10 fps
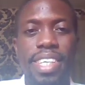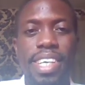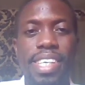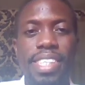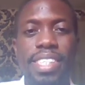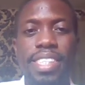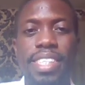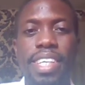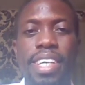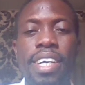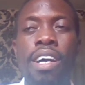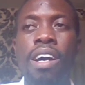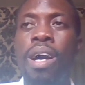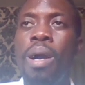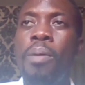And
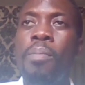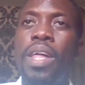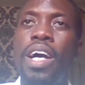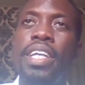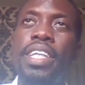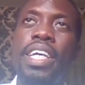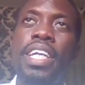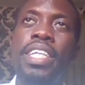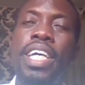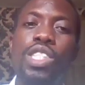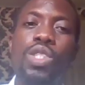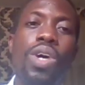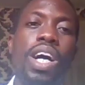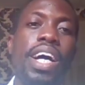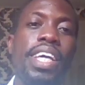that is
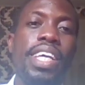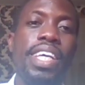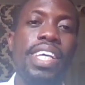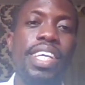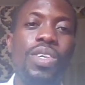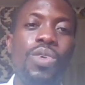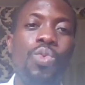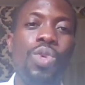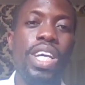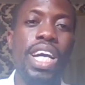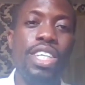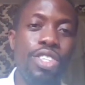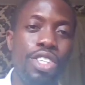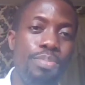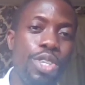why we can
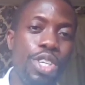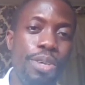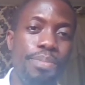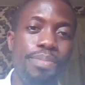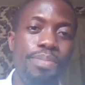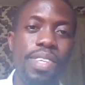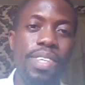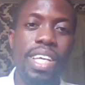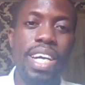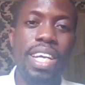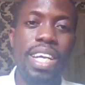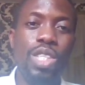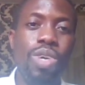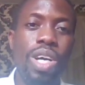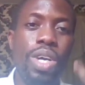rebuke Him, and that
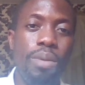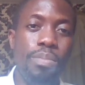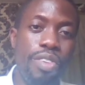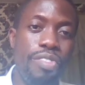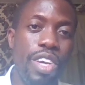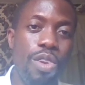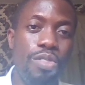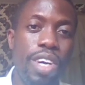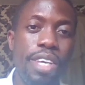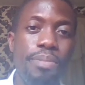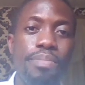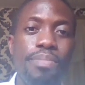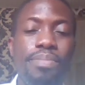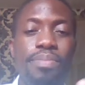is why we can prevail over Him.